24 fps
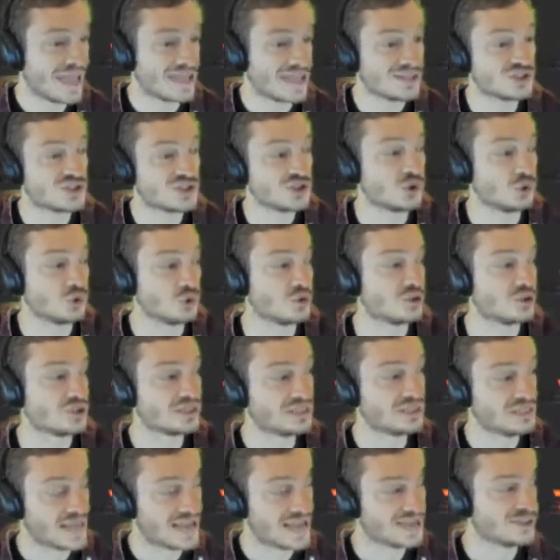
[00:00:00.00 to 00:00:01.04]
as storage
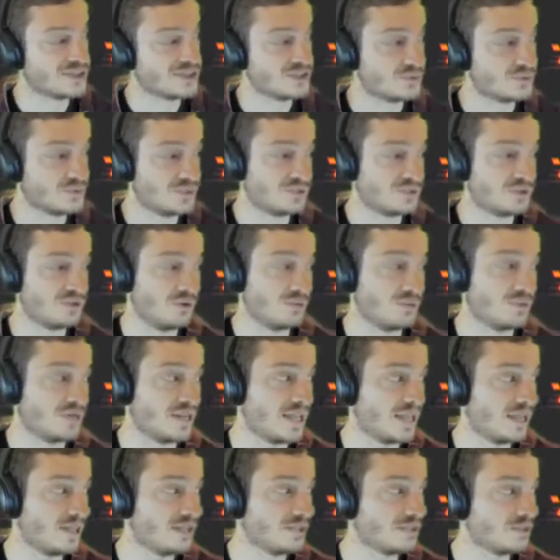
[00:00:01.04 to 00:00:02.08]
classes within
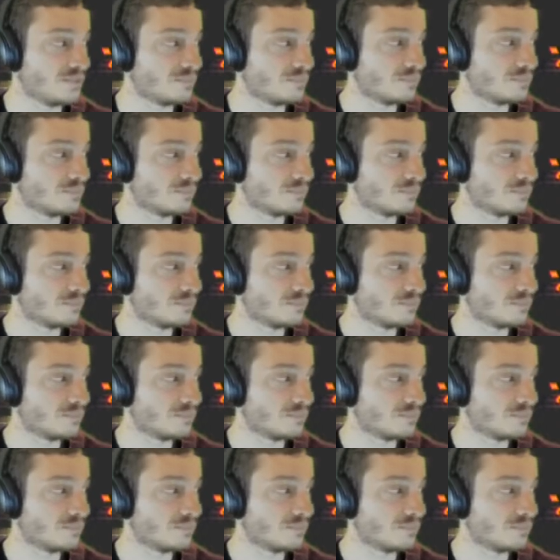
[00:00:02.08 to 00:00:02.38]
Kubernetes.